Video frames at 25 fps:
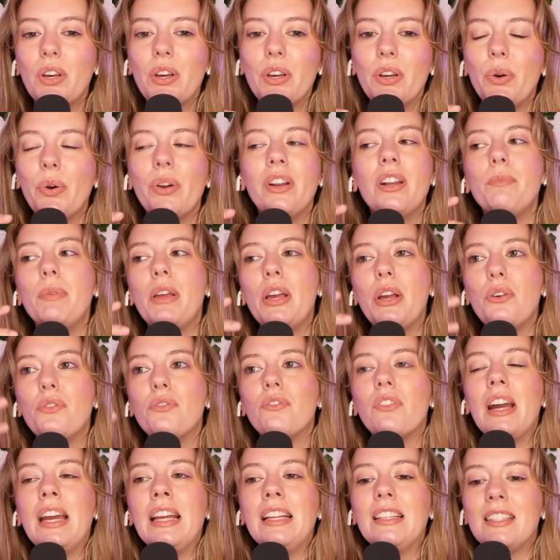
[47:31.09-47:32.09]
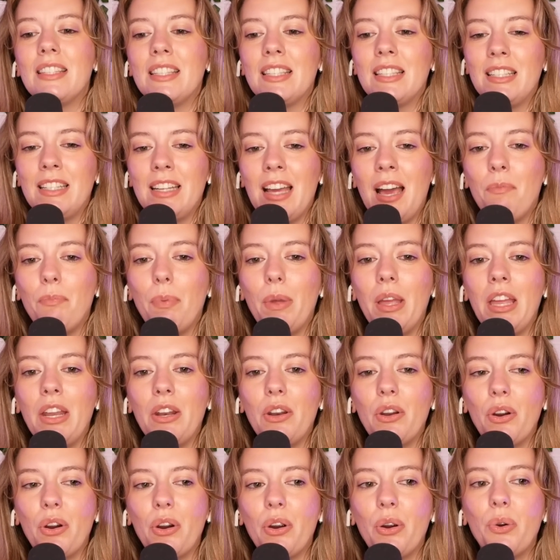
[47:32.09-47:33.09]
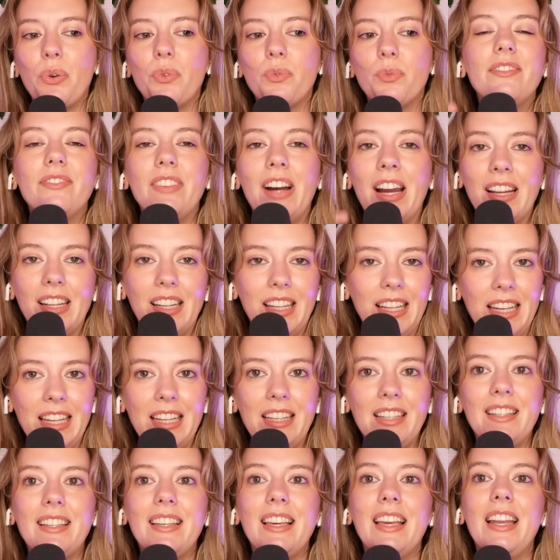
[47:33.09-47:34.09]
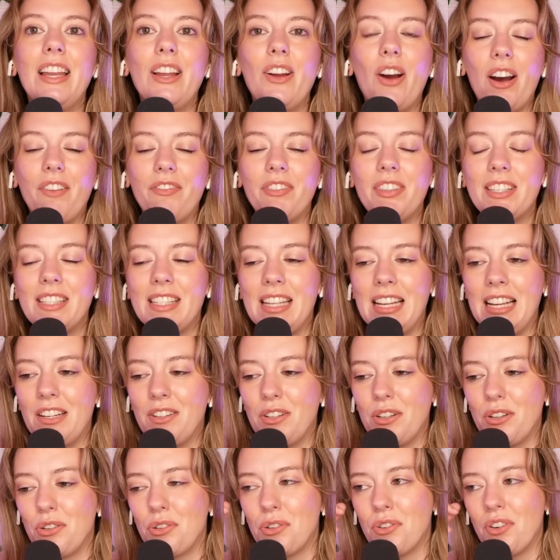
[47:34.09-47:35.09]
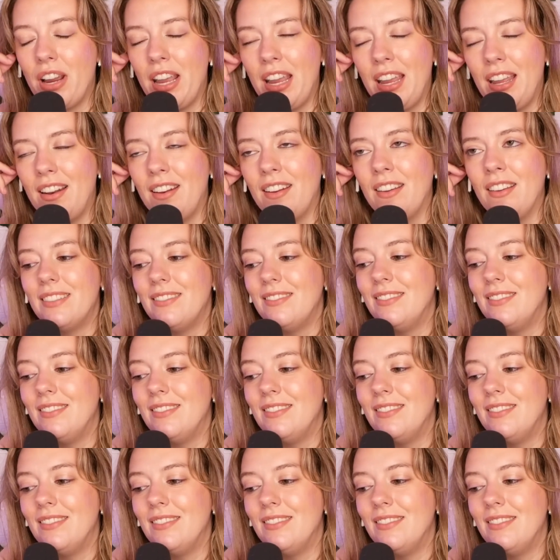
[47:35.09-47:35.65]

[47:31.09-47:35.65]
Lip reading: going to be a great step in her finally getting off the Xander train.